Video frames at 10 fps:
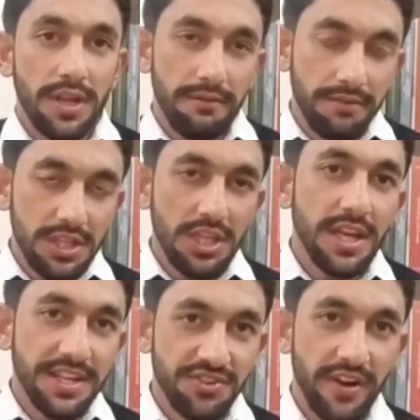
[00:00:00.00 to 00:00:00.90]
with the
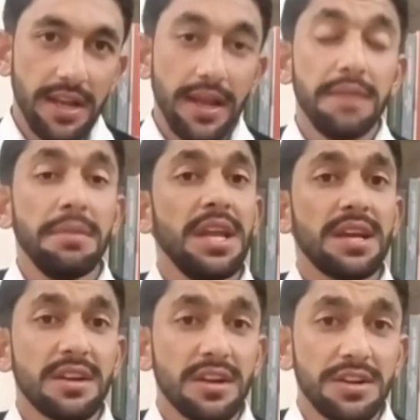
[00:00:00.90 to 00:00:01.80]
Israel. And many
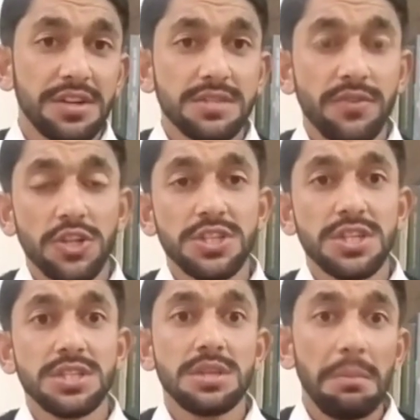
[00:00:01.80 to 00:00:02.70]
other countries, for
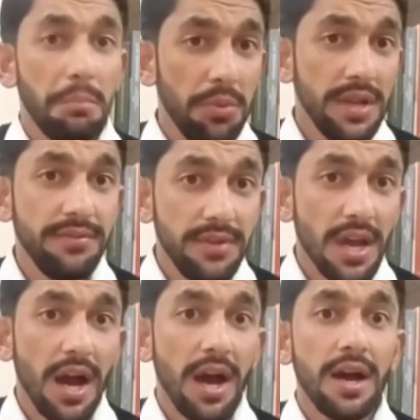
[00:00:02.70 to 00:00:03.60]
instance,
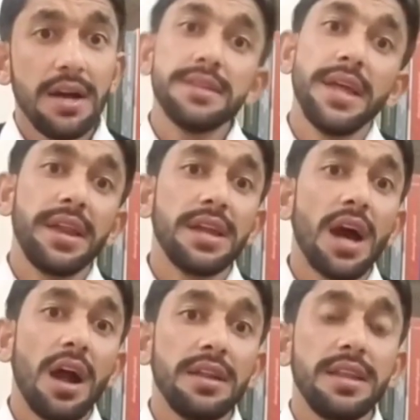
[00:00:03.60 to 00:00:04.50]
Bolivia, they
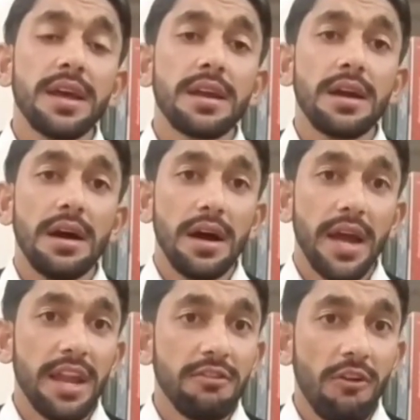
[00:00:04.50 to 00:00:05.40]
regard their
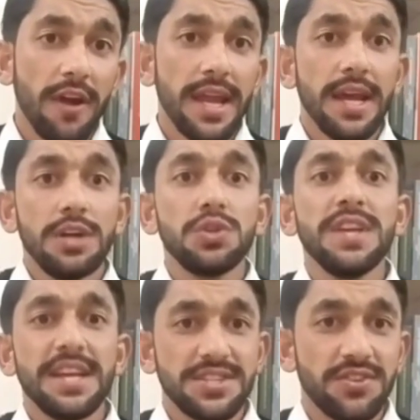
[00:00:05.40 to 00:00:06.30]
envoy to
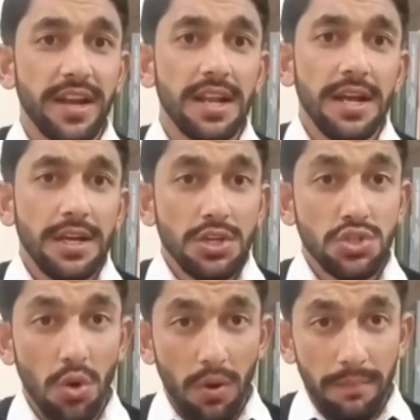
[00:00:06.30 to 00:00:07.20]
the Israel.
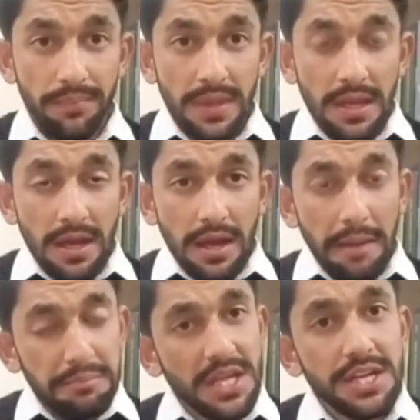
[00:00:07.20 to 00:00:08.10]
So
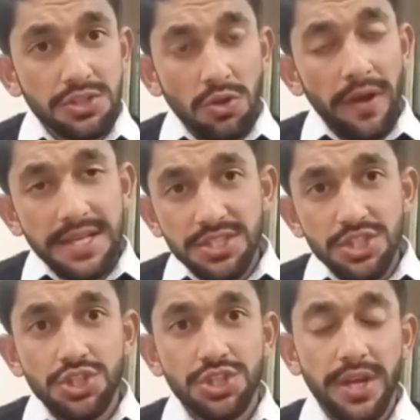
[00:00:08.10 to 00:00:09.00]
there is no as
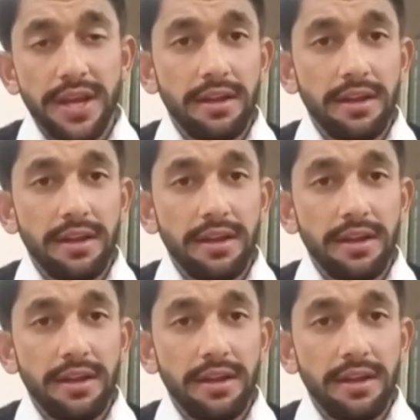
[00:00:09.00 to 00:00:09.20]
such